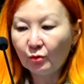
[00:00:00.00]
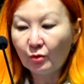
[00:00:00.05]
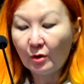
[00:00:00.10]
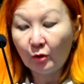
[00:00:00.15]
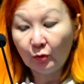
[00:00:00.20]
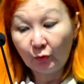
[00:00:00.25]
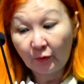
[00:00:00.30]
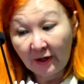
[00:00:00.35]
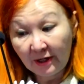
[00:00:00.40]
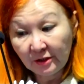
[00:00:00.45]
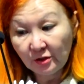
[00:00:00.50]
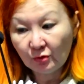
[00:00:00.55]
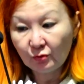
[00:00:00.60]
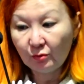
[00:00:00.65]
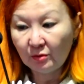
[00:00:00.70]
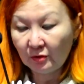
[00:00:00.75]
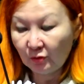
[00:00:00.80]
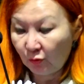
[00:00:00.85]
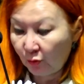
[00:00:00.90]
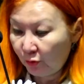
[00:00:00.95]
already
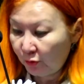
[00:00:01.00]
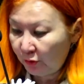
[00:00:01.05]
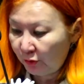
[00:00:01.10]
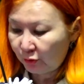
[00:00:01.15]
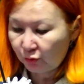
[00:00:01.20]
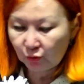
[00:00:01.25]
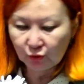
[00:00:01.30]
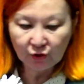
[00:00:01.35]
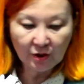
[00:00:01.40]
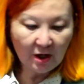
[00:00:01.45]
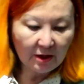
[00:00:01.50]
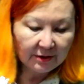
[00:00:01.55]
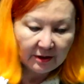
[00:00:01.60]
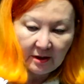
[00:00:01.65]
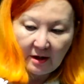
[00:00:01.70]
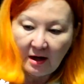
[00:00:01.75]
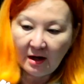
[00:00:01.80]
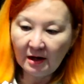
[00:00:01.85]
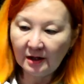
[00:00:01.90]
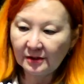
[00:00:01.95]
early
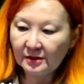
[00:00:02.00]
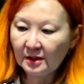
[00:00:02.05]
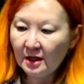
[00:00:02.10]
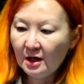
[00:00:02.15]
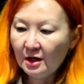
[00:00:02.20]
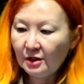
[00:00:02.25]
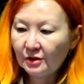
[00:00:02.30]
Kushana art.